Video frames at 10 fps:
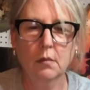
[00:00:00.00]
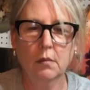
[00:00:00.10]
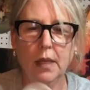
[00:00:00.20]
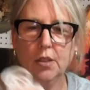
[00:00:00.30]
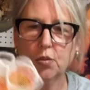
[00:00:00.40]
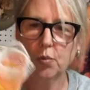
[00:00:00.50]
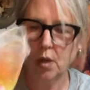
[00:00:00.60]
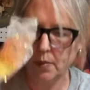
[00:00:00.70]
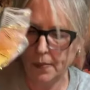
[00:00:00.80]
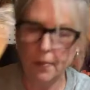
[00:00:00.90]
But I just roll
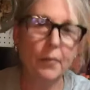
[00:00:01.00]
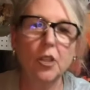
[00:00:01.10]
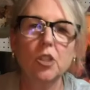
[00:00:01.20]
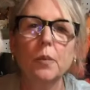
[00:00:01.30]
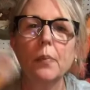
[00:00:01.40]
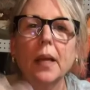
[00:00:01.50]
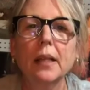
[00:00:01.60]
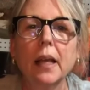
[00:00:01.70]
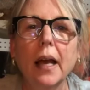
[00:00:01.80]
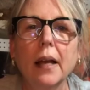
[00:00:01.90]
them up and bunch them up
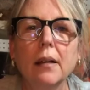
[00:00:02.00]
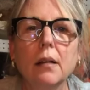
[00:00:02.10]
like that.